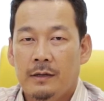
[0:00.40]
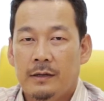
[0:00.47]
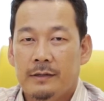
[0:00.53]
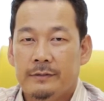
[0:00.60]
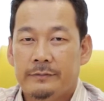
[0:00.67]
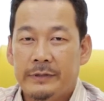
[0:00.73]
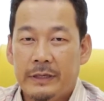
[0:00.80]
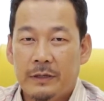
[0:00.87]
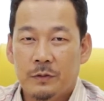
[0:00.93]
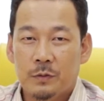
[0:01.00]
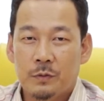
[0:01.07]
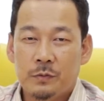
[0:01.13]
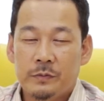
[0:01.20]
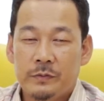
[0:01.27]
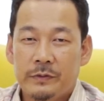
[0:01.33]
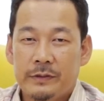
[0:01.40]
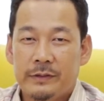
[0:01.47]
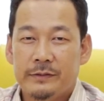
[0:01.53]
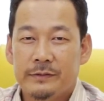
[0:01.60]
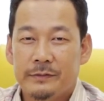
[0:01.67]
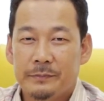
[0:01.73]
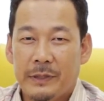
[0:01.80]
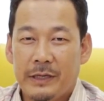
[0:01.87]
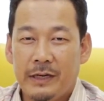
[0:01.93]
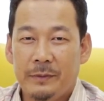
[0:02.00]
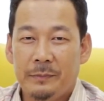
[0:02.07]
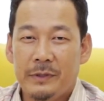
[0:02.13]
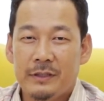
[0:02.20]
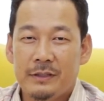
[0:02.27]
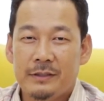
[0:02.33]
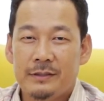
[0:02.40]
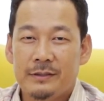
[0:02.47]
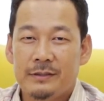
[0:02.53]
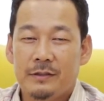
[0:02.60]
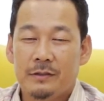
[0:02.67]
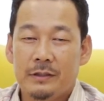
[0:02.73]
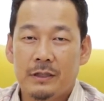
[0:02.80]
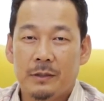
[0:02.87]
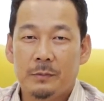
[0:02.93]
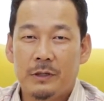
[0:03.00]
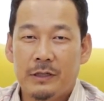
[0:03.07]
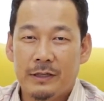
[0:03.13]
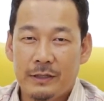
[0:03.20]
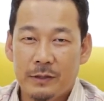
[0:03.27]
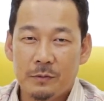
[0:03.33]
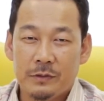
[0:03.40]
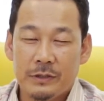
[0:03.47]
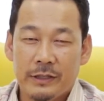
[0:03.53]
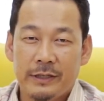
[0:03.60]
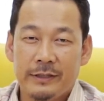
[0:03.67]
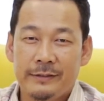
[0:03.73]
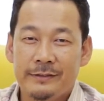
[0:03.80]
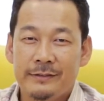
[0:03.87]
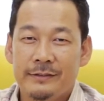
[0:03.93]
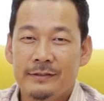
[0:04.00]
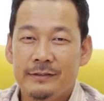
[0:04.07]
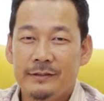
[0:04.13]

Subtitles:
Hello, my name is Dr. Abdul Hadi Husin.